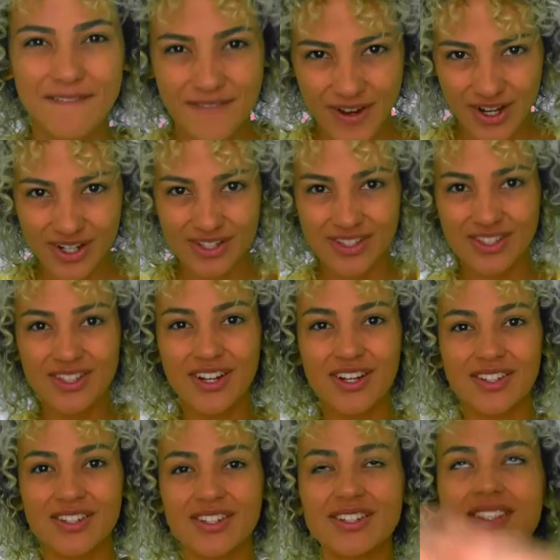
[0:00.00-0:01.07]
first
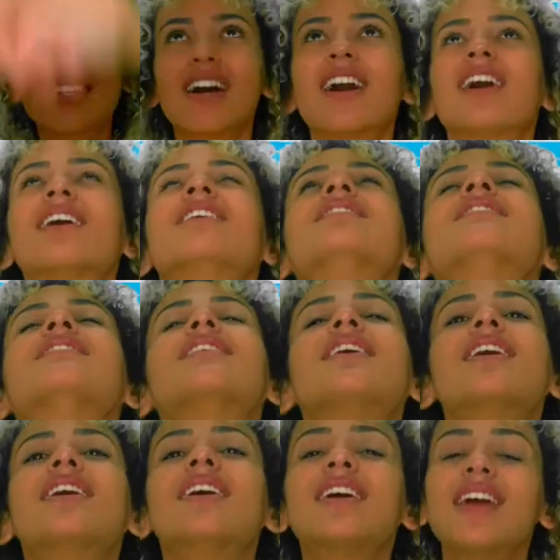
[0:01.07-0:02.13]
there's
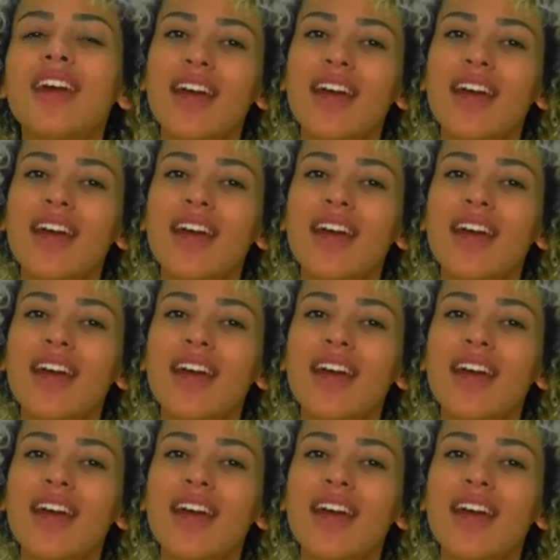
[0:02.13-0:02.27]
Sunday,